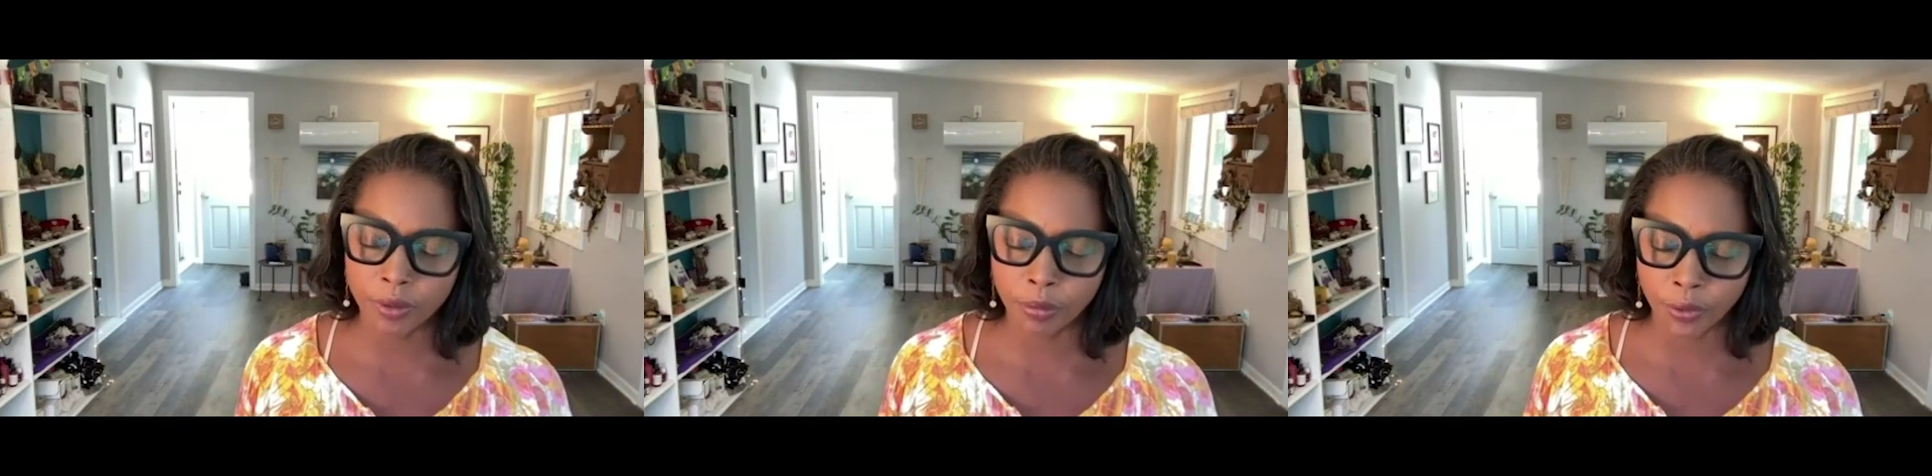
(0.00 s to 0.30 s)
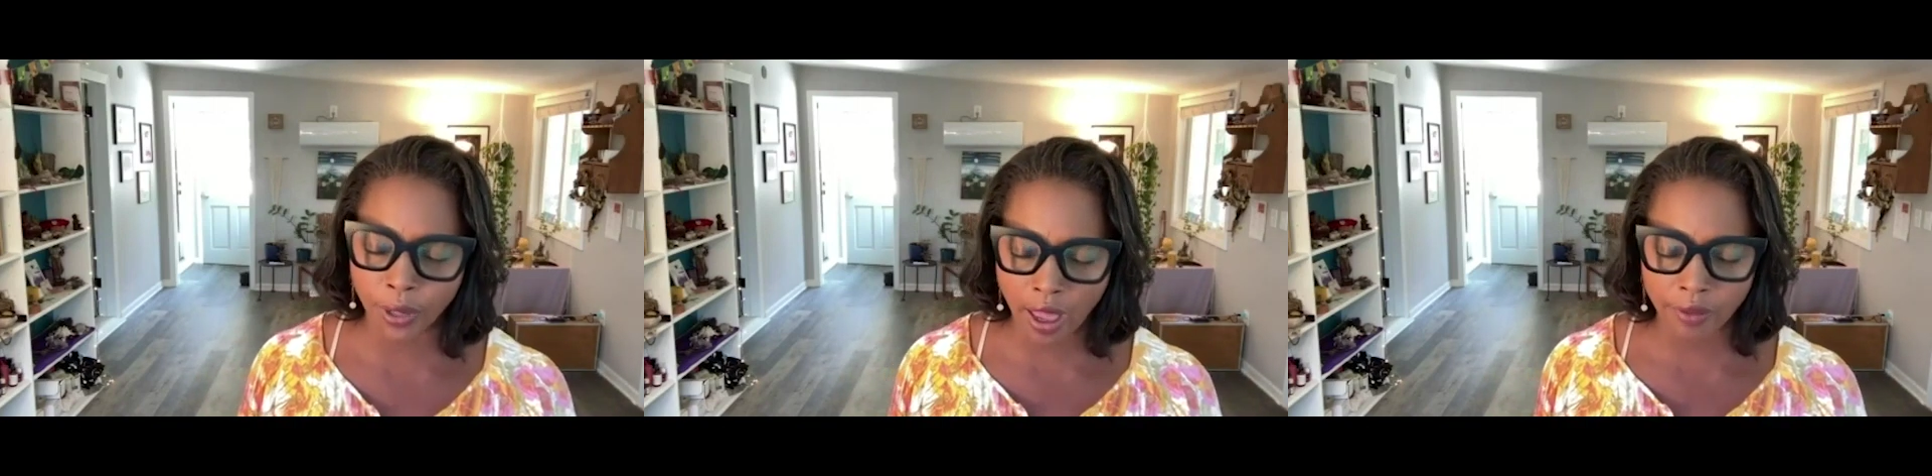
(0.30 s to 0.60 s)
the
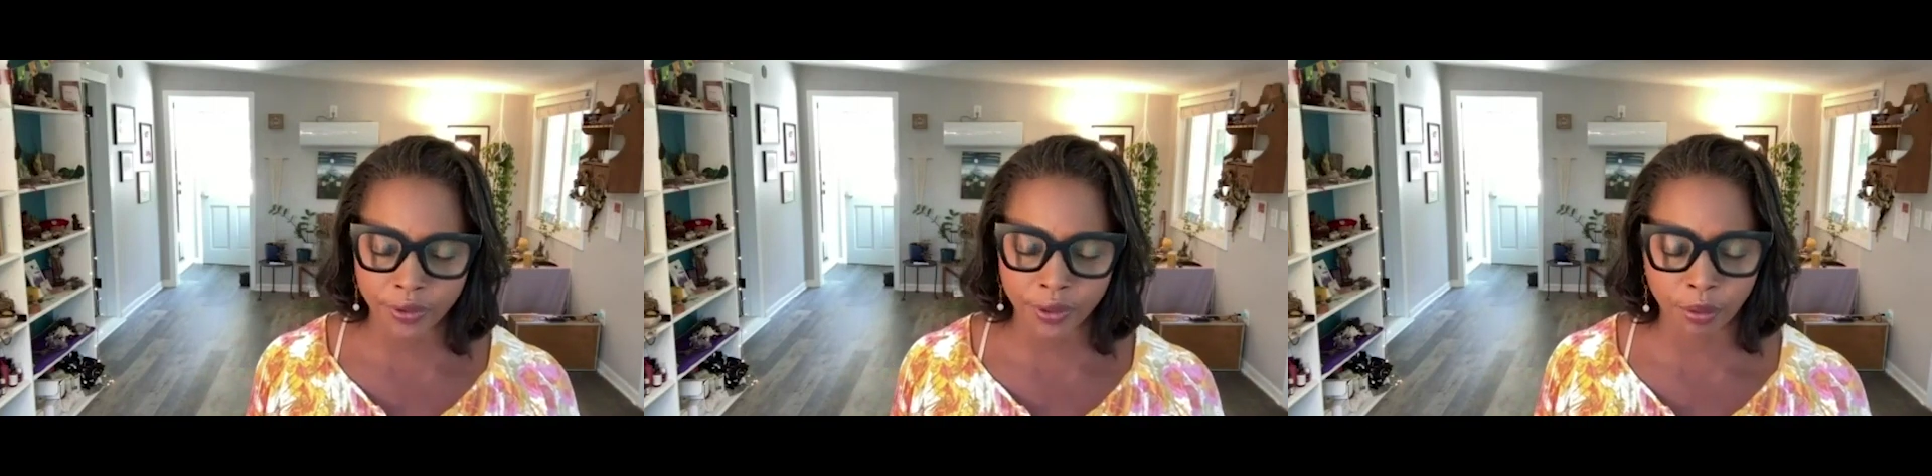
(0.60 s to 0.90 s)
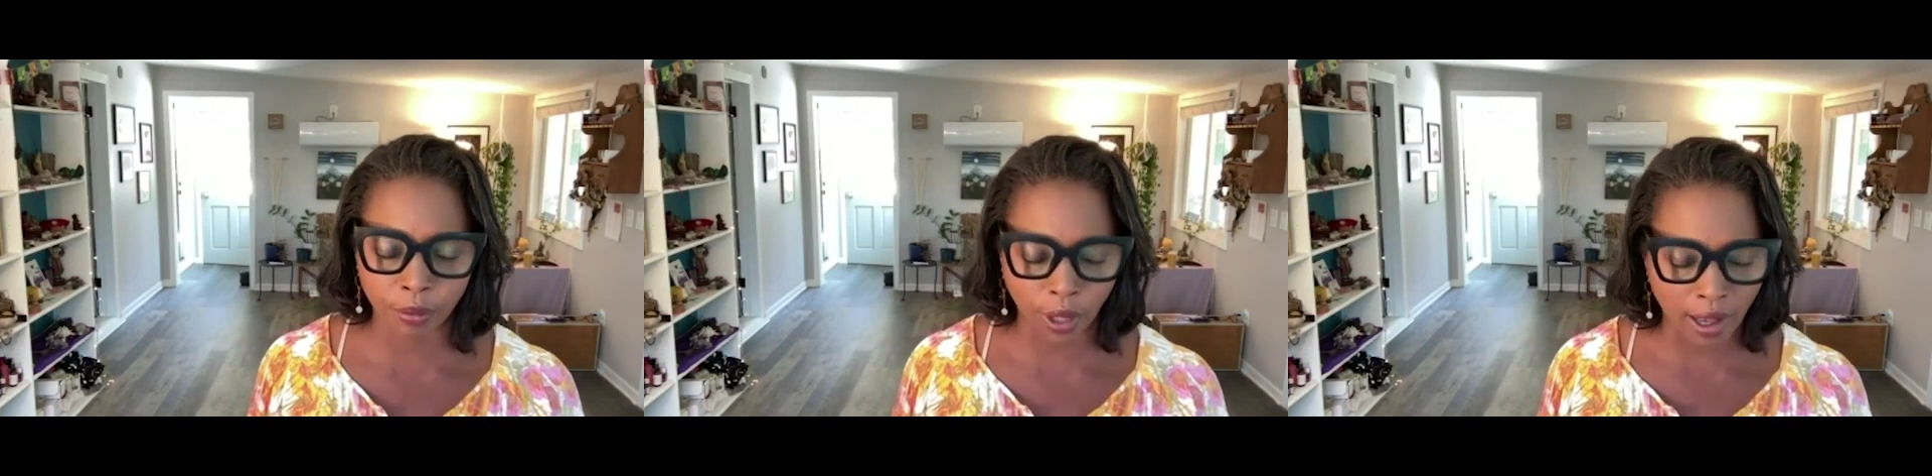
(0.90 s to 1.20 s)
breath,
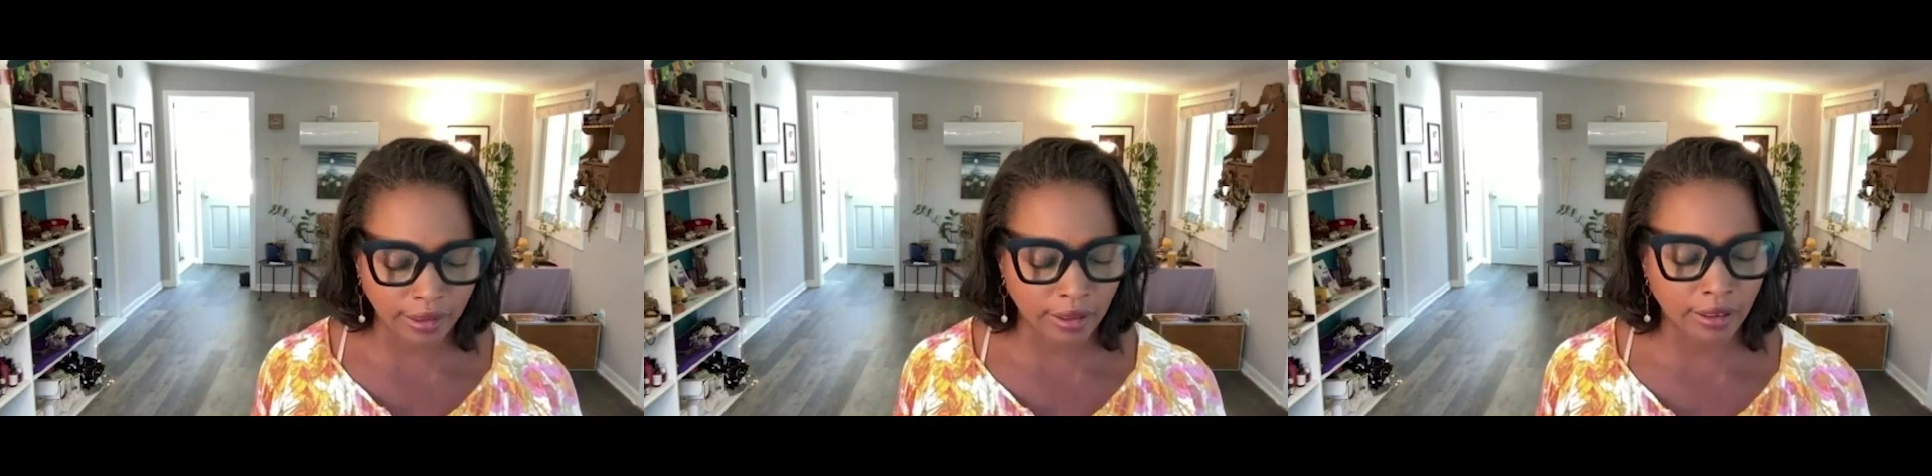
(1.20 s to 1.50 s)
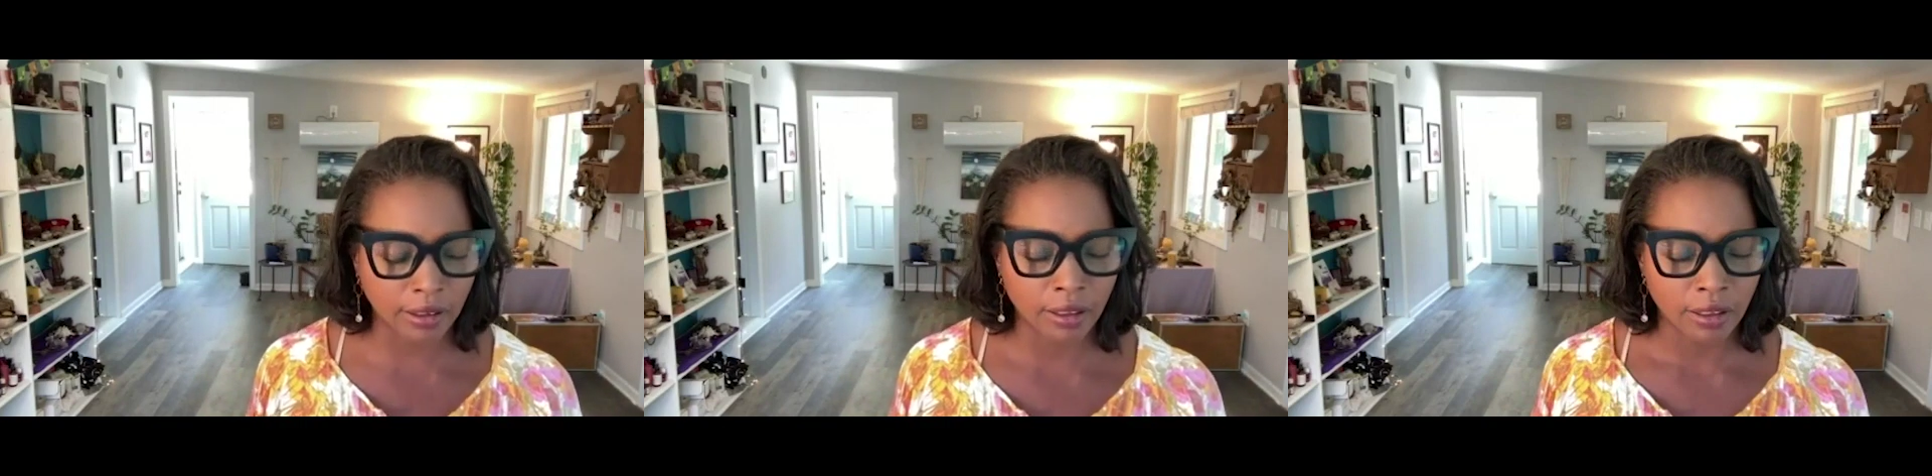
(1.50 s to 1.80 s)
your
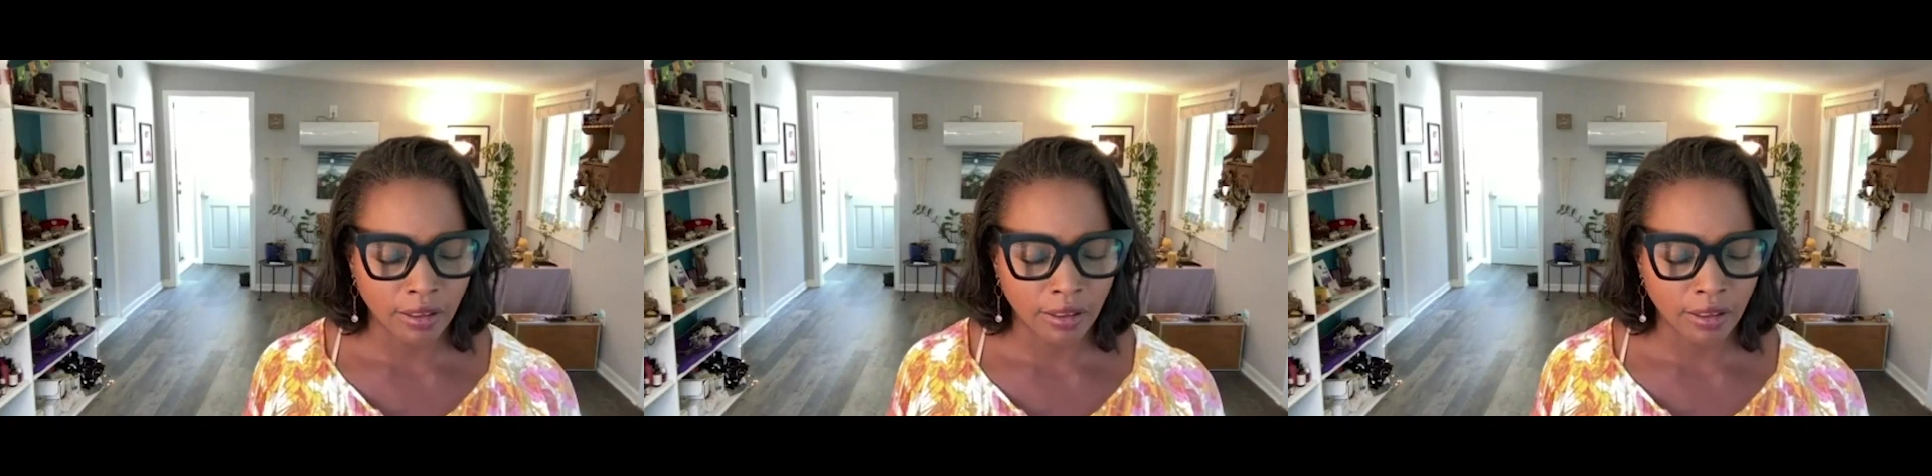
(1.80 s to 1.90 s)
body